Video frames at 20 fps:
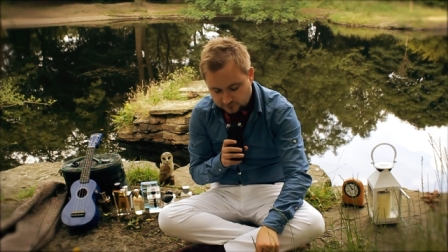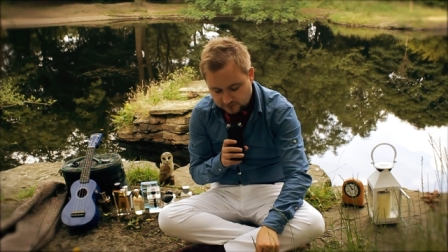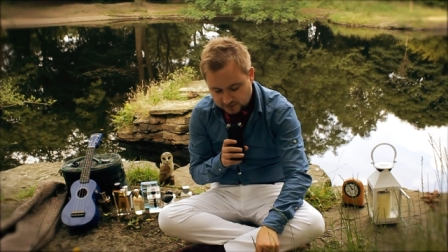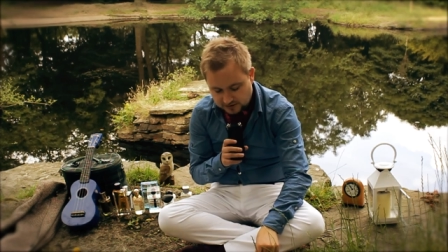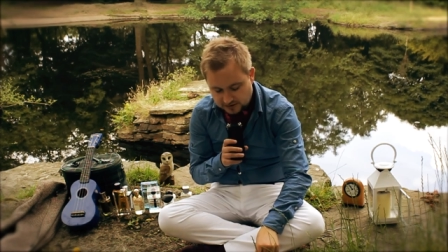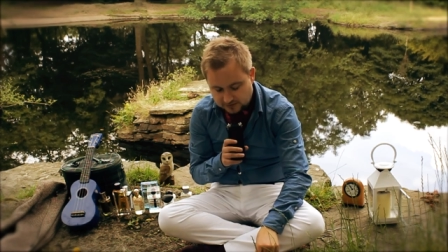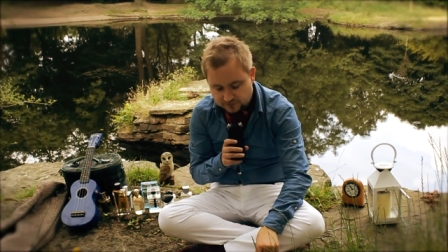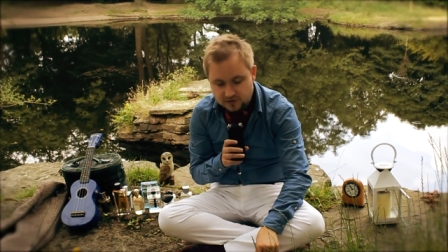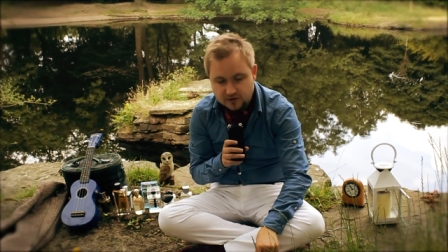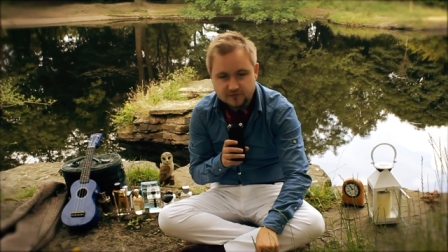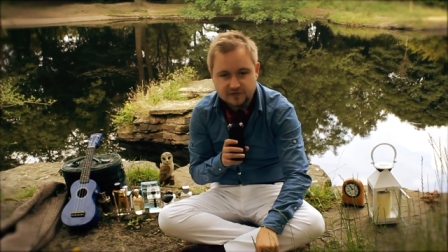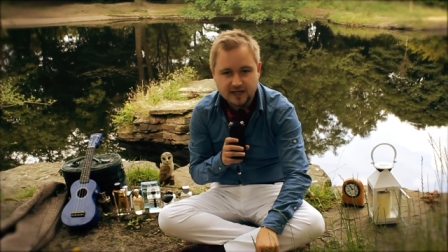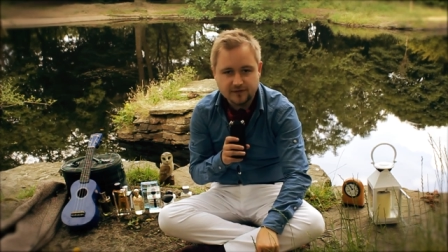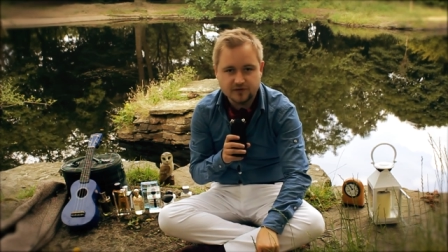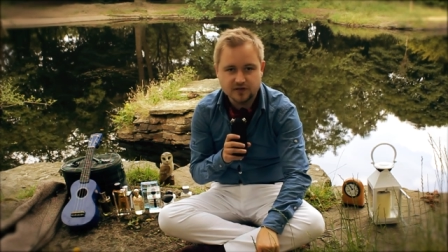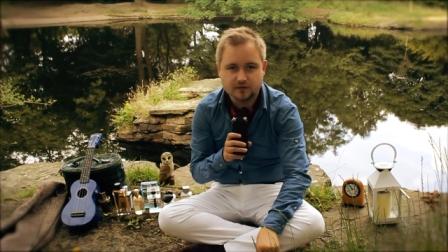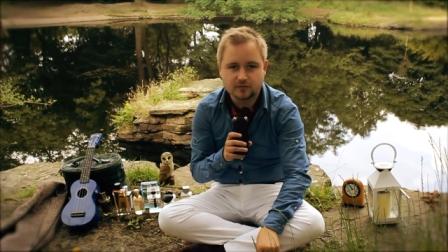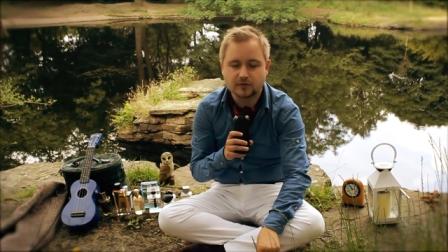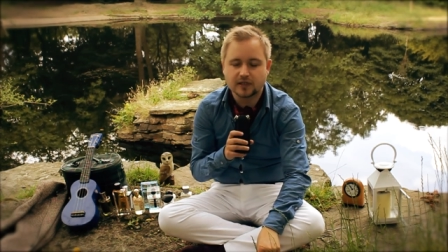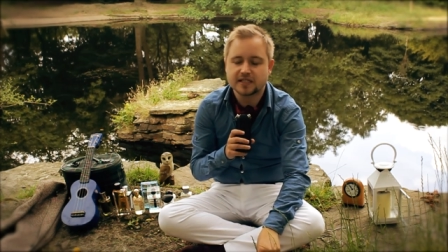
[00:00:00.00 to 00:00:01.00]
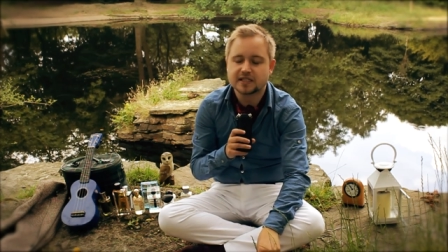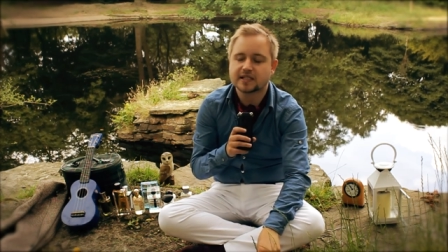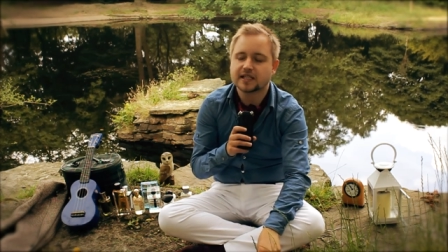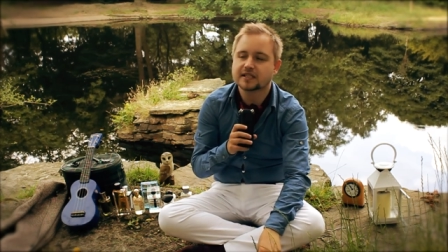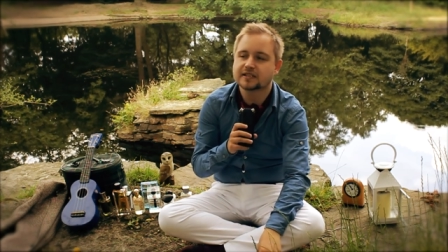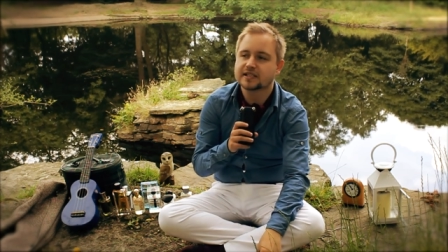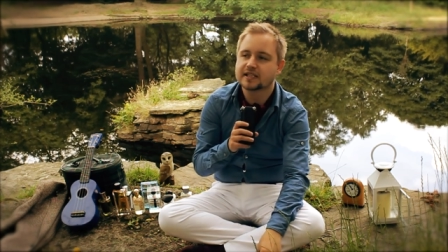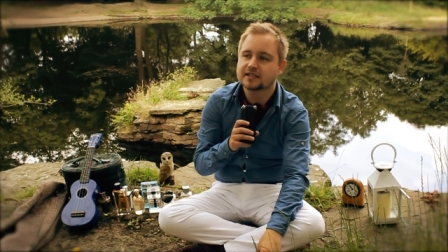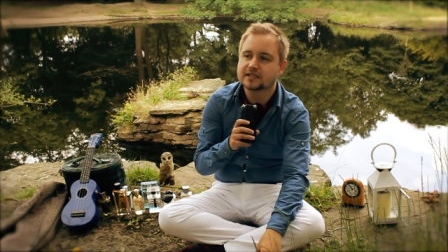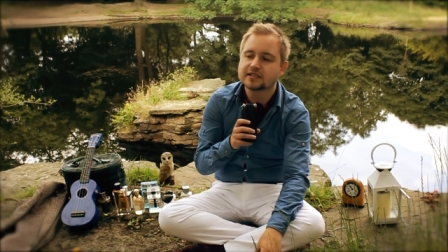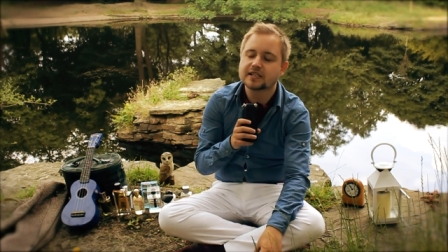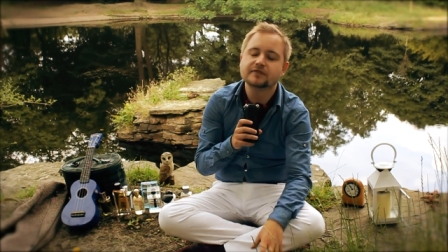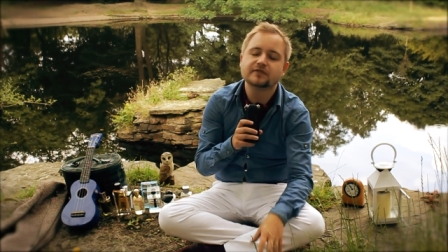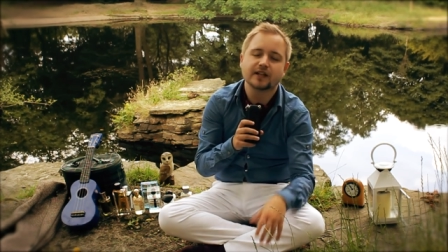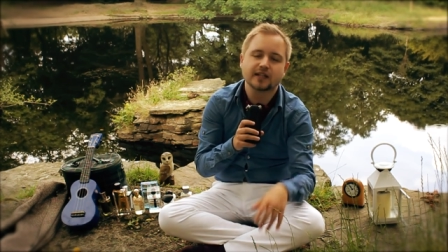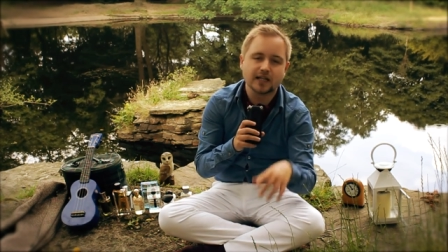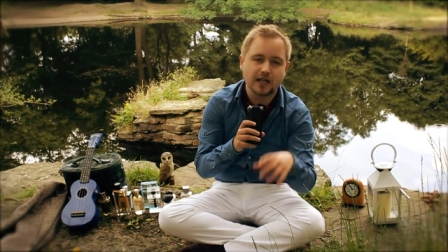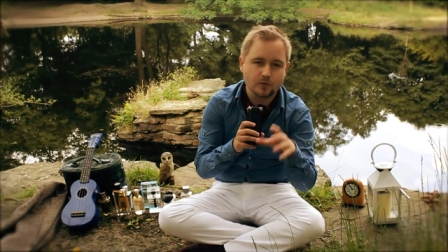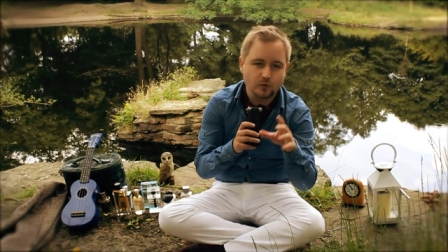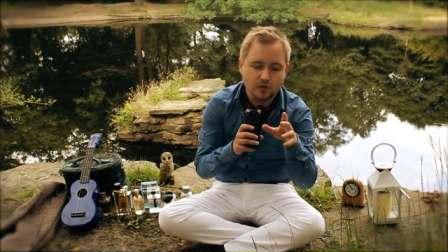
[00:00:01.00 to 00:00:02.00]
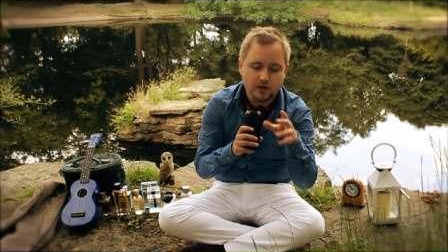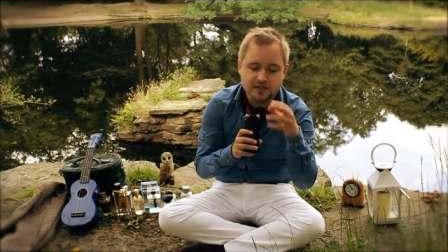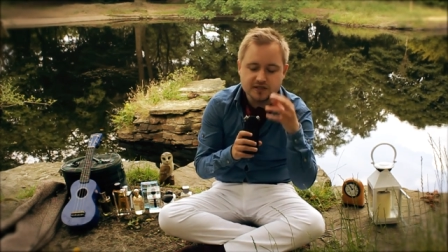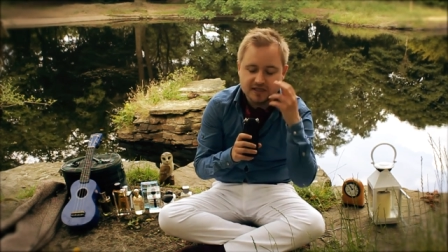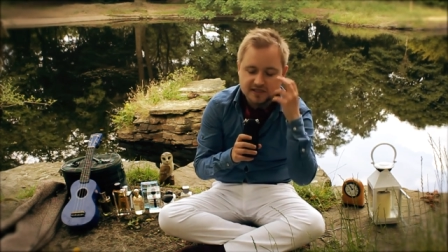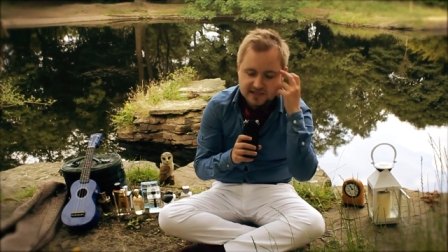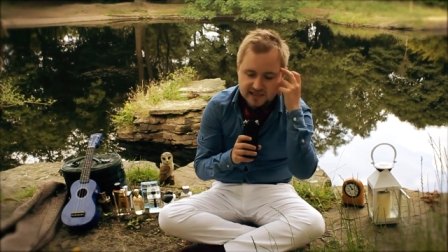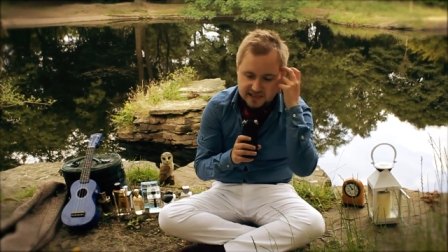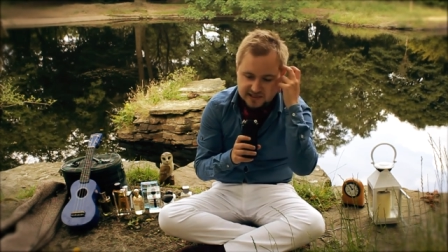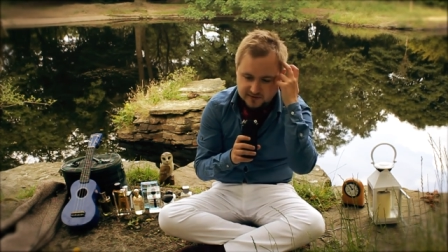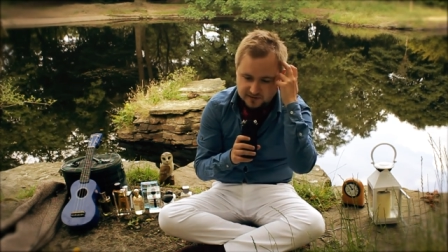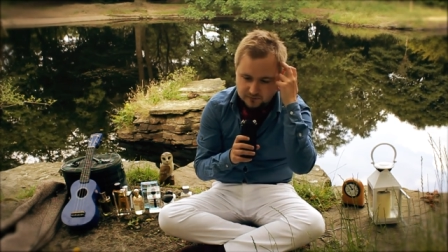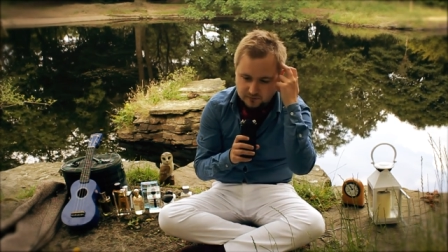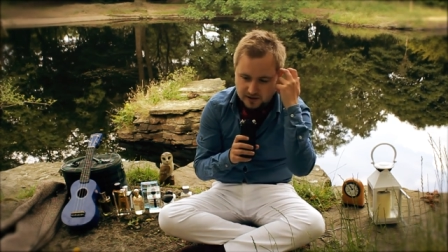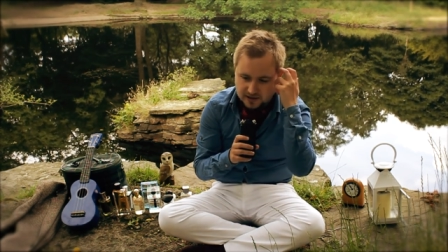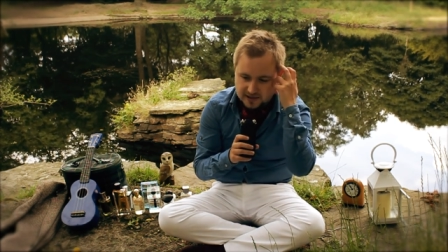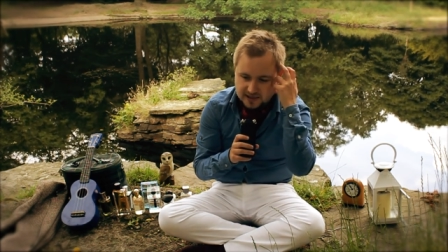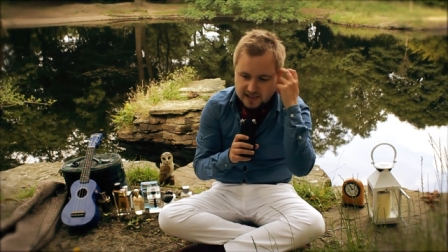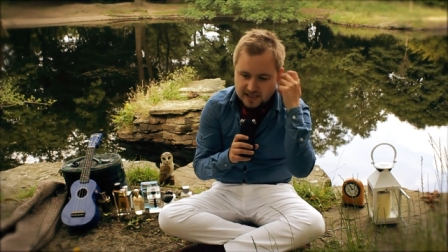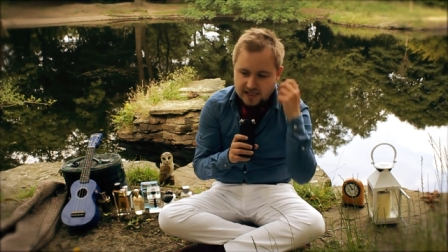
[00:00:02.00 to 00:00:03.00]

If you've never, in fact, I want to just say something, right?